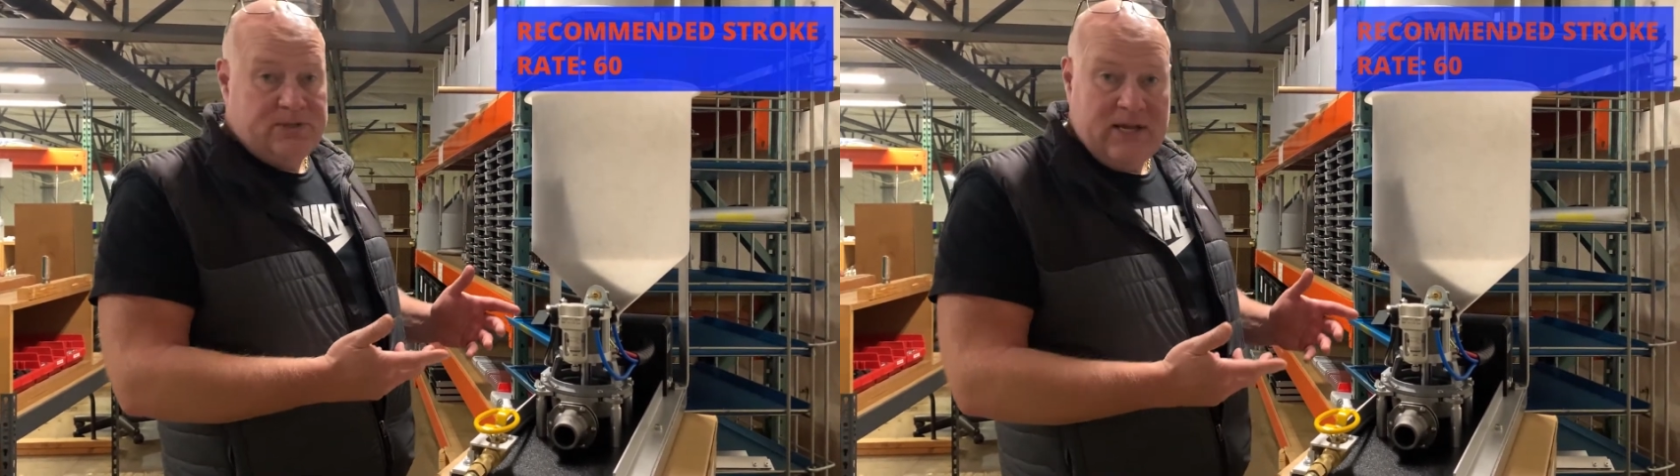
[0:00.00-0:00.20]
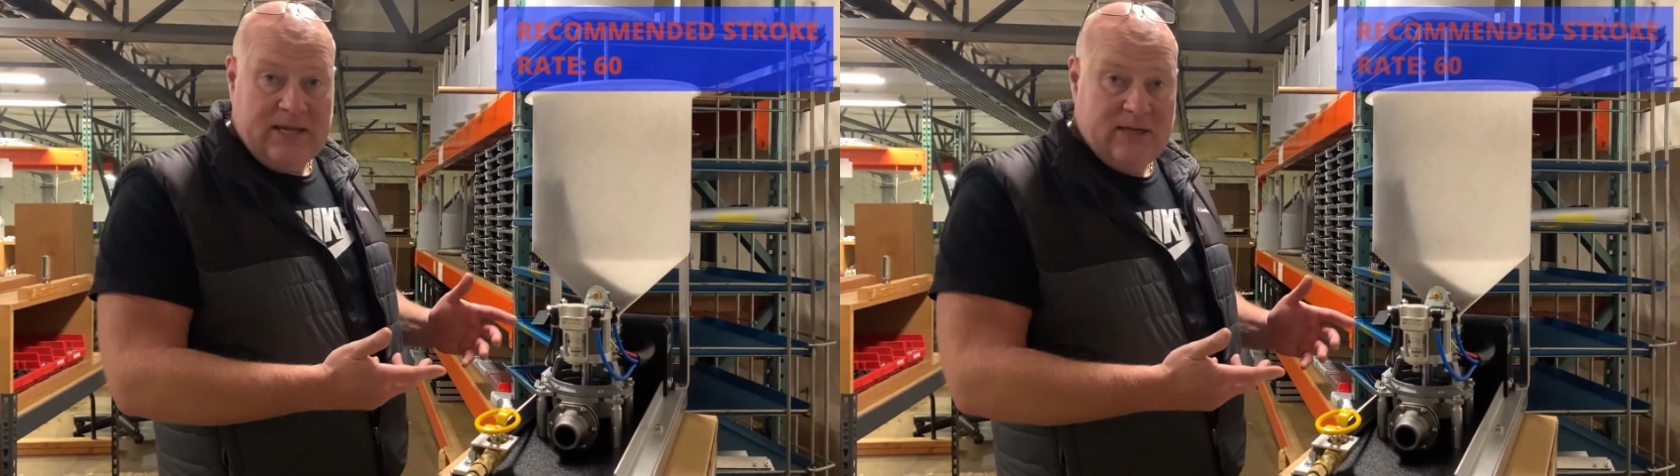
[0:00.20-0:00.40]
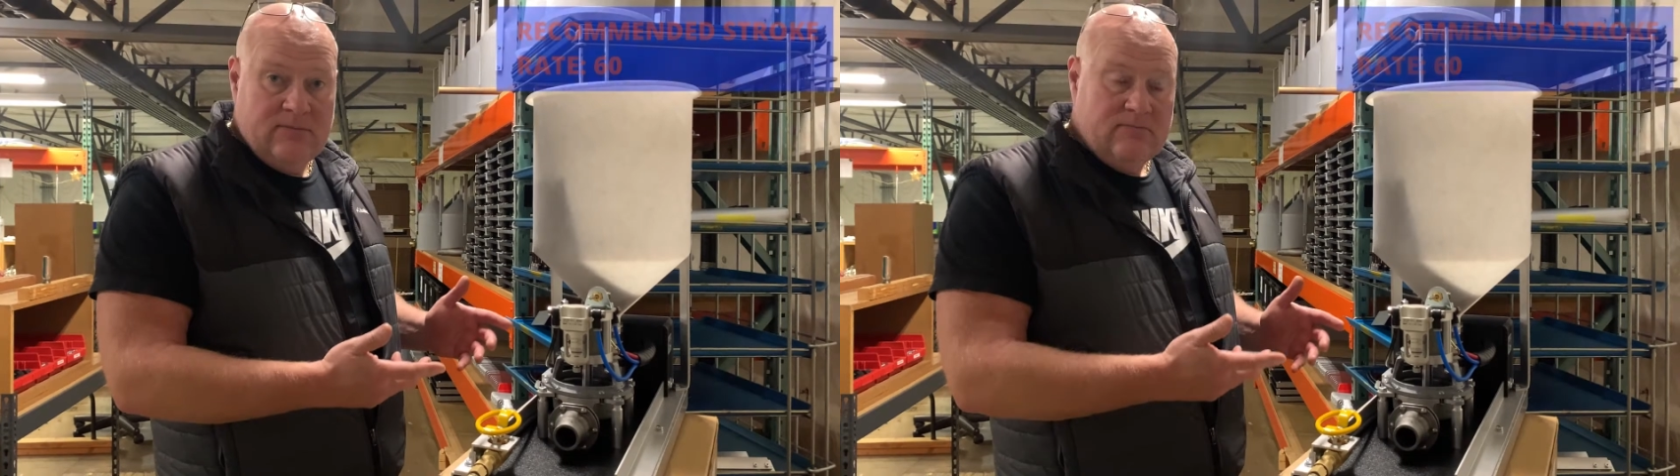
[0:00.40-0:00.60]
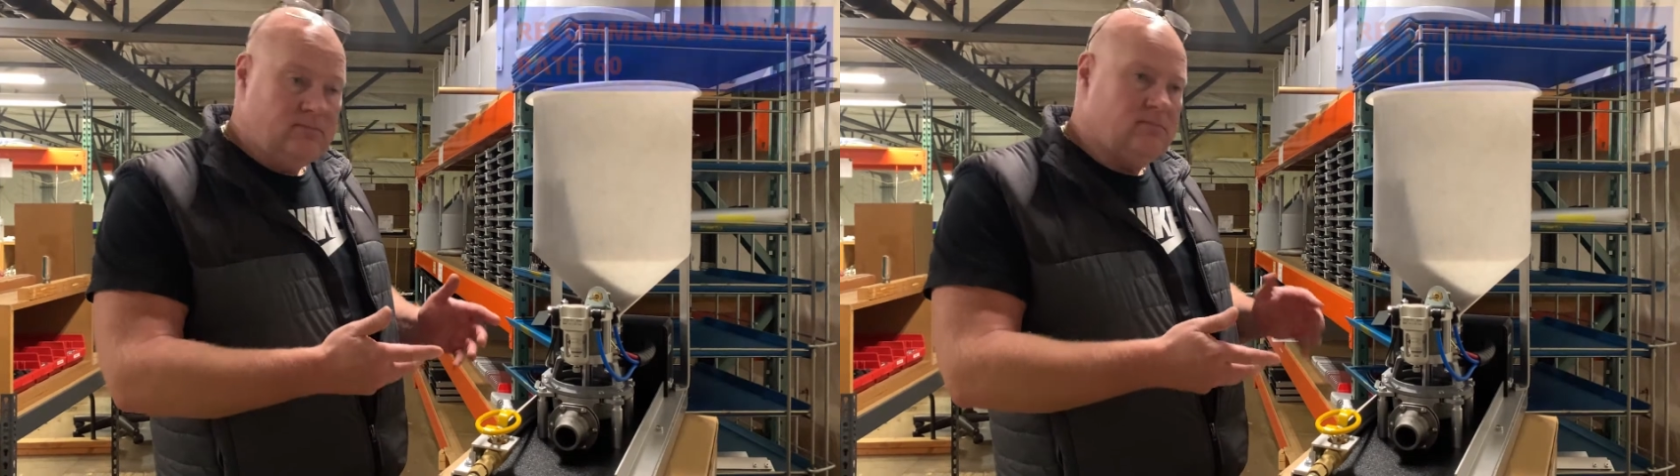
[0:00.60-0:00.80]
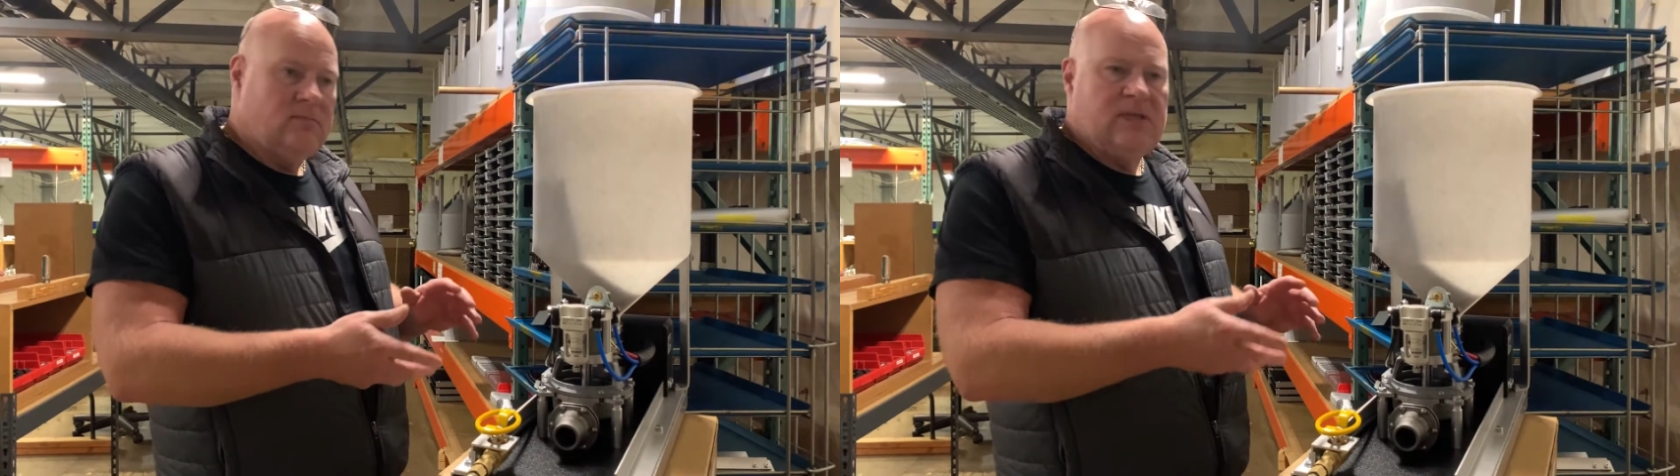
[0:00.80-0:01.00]
second,
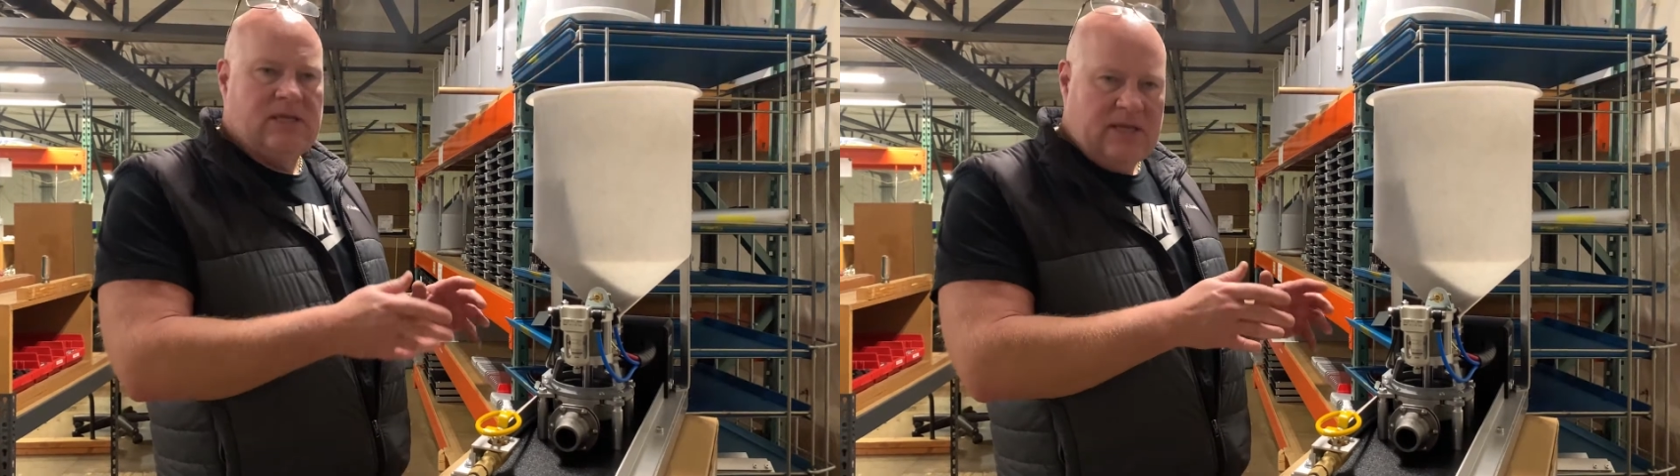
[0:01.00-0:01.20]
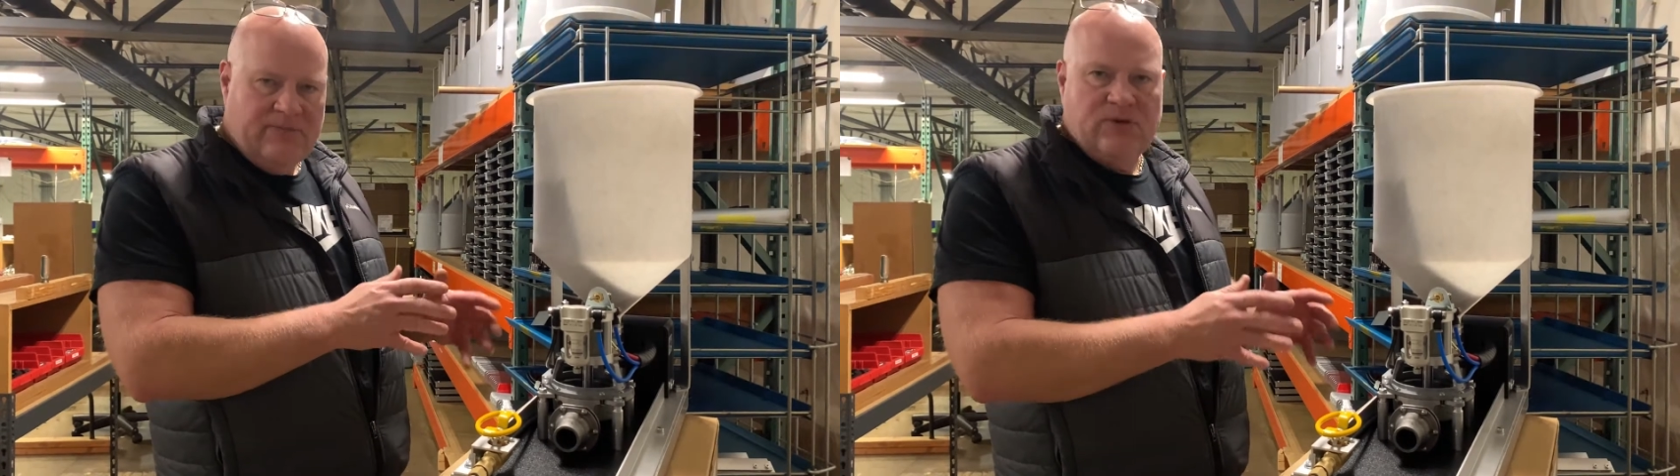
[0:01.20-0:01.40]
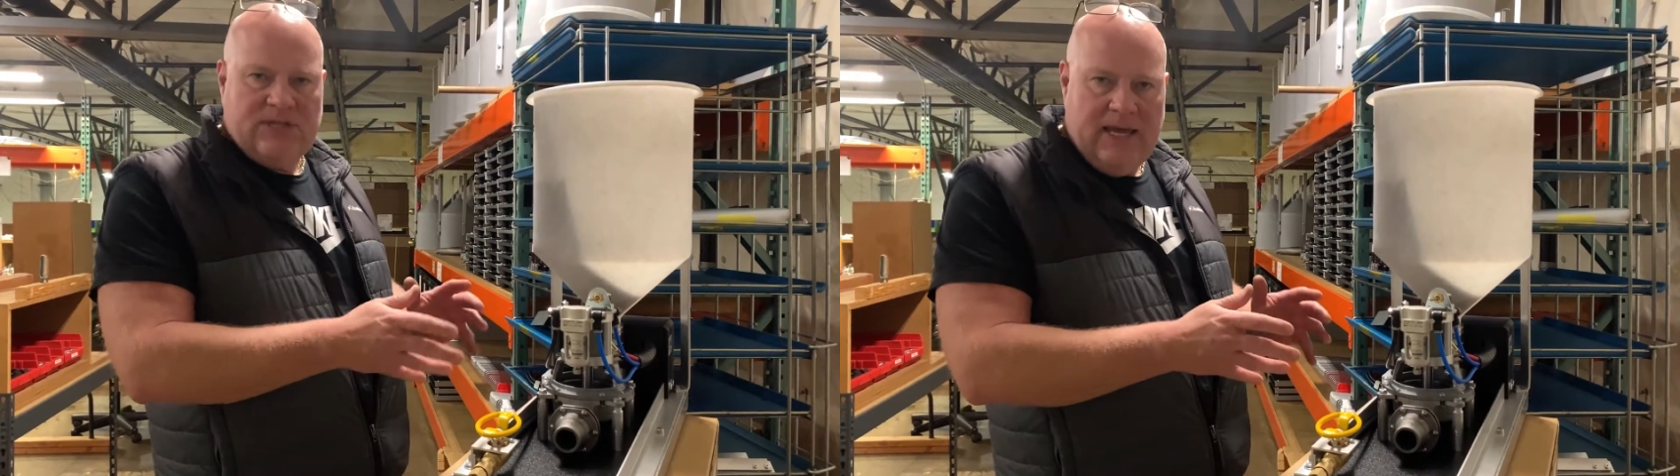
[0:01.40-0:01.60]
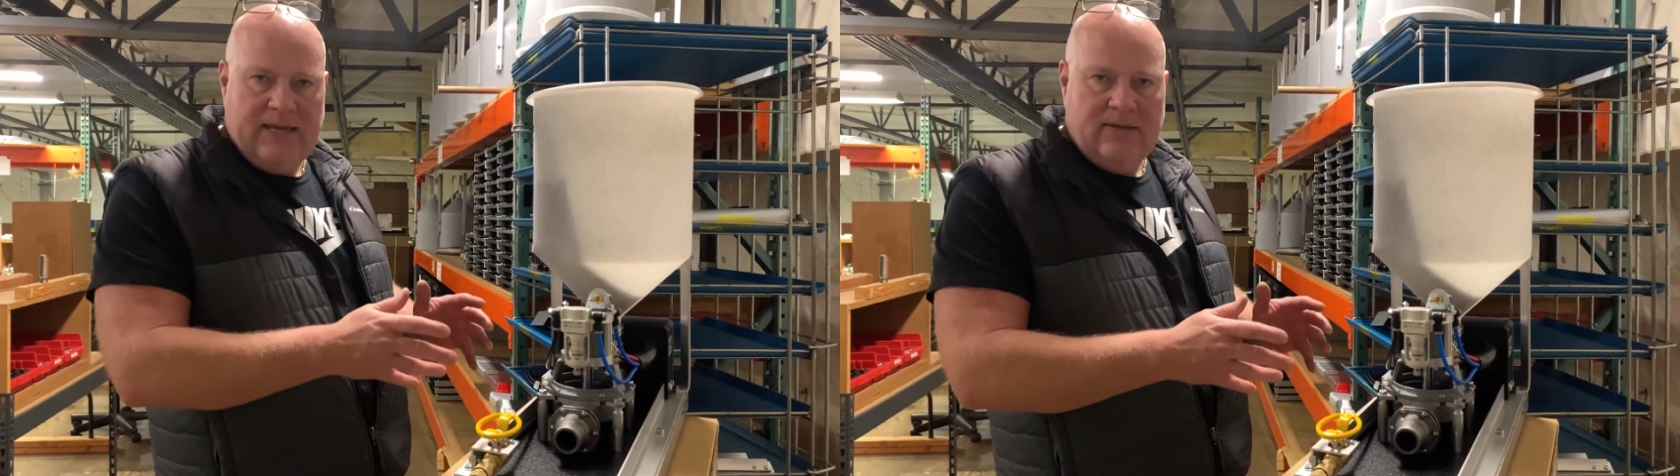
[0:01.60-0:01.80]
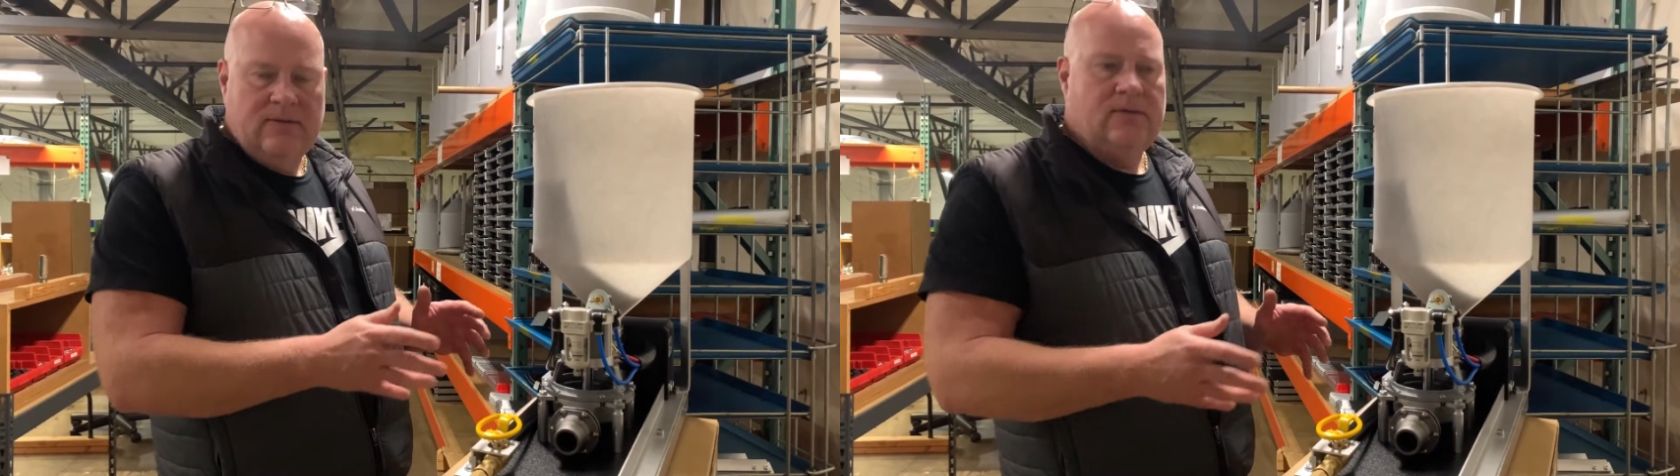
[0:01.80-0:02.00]
give or take.